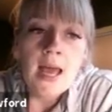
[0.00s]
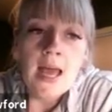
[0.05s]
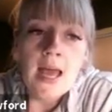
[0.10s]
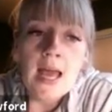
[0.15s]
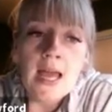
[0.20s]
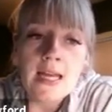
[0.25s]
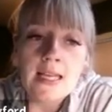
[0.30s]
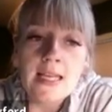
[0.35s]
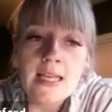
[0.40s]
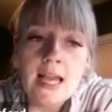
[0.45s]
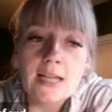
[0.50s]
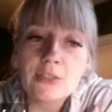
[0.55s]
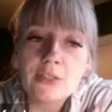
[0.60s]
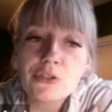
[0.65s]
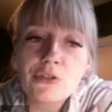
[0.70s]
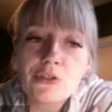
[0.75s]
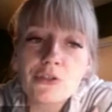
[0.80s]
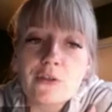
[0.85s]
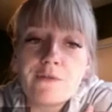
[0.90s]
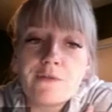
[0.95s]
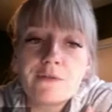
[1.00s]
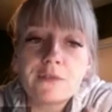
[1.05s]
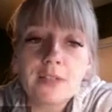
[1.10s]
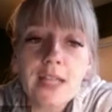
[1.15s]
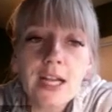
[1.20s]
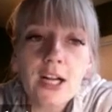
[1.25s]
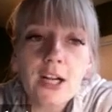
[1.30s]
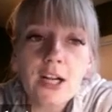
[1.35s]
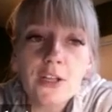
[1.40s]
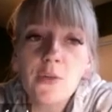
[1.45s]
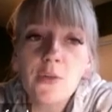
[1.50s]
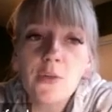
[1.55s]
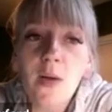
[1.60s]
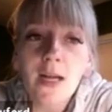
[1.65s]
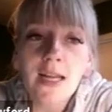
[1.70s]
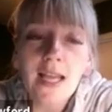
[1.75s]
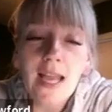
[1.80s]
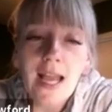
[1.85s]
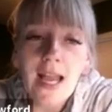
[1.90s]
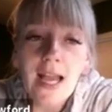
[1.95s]
Any extra flair you
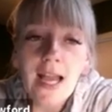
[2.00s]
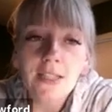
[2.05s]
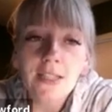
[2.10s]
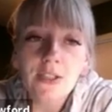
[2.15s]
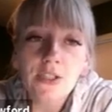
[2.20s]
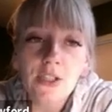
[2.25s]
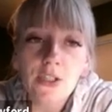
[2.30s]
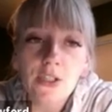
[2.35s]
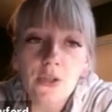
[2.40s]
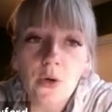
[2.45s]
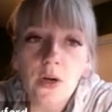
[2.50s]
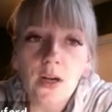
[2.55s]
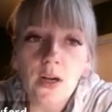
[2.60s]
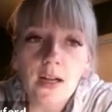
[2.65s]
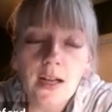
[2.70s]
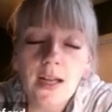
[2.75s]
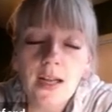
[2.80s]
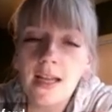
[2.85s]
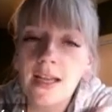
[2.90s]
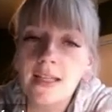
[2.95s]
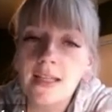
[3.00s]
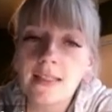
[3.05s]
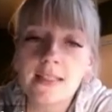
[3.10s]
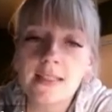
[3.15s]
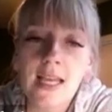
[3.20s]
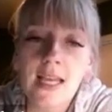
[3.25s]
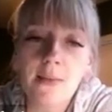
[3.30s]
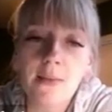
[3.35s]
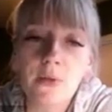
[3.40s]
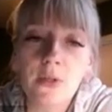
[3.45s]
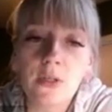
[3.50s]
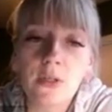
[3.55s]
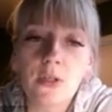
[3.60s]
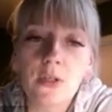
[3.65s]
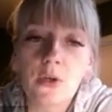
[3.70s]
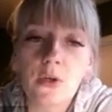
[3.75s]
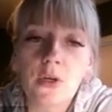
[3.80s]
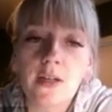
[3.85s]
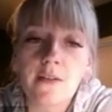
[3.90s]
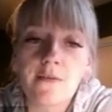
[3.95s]
want to add to your table
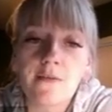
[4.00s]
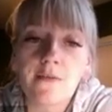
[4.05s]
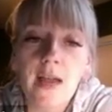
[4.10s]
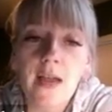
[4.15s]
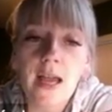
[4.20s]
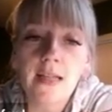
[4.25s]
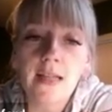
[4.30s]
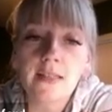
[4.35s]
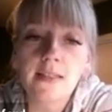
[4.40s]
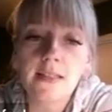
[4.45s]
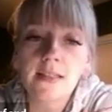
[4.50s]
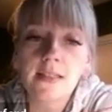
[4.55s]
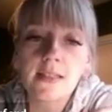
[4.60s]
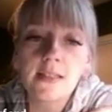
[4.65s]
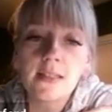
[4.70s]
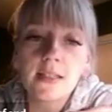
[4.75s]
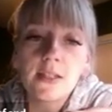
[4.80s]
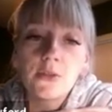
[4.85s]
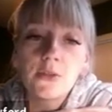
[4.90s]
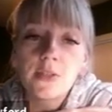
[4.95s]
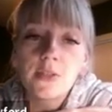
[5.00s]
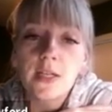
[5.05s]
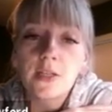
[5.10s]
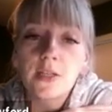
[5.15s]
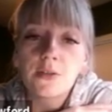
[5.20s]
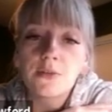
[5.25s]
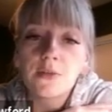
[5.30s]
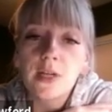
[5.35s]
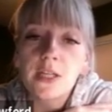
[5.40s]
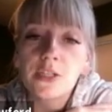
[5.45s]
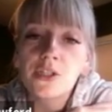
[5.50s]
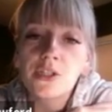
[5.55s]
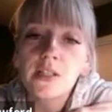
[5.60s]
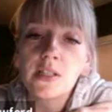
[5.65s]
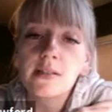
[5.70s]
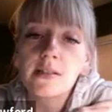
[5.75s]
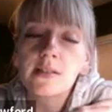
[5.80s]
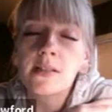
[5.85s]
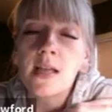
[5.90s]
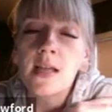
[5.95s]
or events, cute
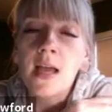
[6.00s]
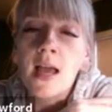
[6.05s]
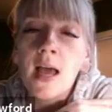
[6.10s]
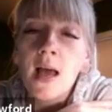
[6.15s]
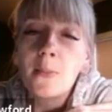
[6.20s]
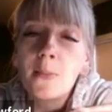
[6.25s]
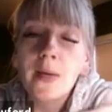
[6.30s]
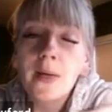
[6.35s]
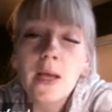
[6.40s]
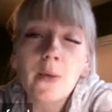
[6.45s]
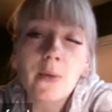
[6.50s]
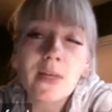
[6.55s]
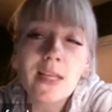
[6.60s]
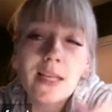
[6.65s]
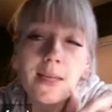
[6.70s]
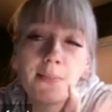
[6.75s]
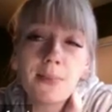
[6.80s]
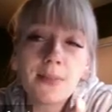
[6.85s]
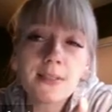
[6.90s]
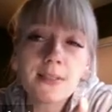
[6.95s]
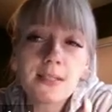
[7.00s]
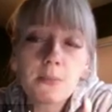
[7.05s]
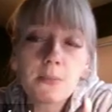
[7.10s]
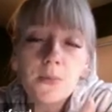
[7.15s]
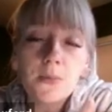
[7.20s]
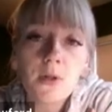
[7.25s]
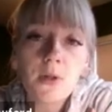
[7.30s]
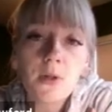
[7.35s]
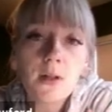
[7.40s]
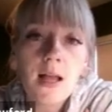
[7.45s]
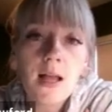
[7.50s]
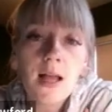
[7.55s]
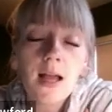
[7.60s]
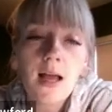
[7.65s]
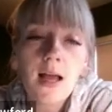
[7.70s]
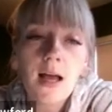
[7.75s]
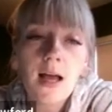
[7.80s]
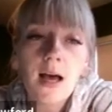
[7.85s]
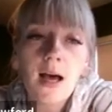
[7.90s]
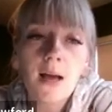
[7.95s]
decorations, but I would keep it simple
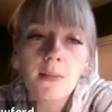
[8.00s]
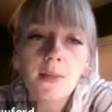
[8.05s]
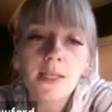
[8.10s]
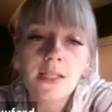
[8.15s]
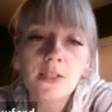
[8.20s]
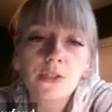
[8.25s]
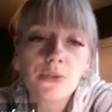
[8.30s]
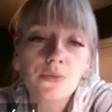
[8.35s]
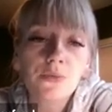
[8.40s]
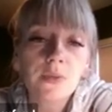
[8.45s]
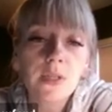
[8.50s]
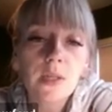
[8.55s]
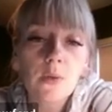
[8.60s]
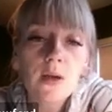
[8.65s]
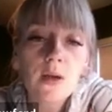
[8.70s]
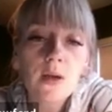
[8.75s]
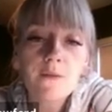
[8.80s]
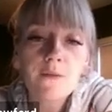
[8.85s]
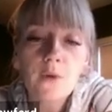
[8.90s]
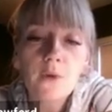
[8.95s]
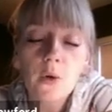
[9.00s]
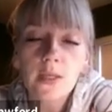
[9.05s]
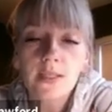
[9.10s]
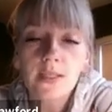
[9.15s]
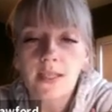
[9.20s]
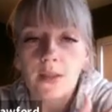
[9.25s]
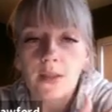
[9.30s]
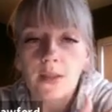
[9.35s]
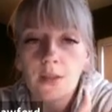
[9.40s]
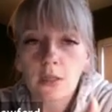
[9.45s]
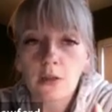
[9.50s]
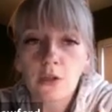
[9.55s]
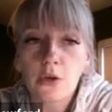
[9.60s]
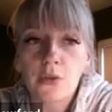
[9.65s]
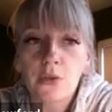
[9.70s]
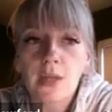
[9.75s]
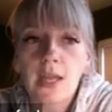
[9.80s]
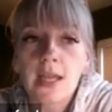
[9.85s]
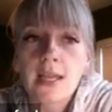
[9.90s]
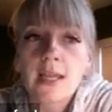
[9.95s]
because you really want to focus on the
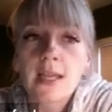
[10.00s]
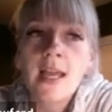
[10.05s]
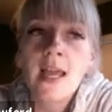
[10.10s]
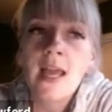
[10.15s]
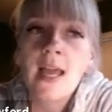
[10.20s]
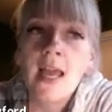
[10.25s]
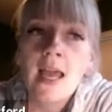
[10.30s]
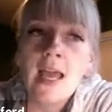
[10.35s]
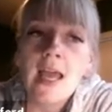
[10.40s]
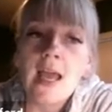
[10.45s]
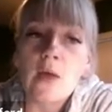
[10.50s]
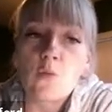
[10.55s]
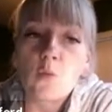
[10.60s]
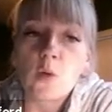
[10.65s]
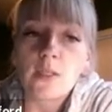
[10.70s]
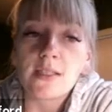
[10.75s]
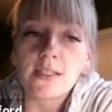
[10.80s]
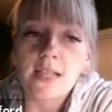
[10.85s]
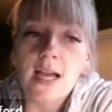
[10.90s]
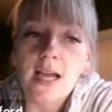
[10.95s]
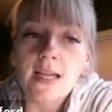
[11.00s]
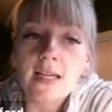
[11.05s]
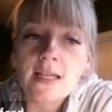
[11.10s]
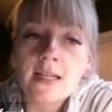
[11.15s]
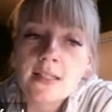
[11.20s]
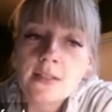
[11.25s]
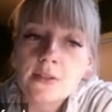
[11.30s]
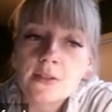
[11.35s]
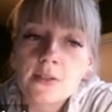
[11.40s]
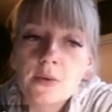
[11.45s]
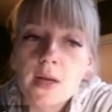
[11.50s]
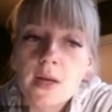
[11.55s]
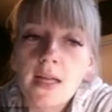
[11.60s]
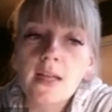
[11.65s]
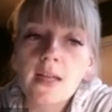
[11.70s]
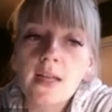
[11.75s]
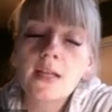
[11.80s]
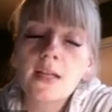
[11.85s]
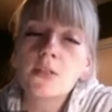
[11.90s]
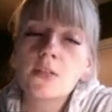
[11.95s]
clothing and what Zaya is, right?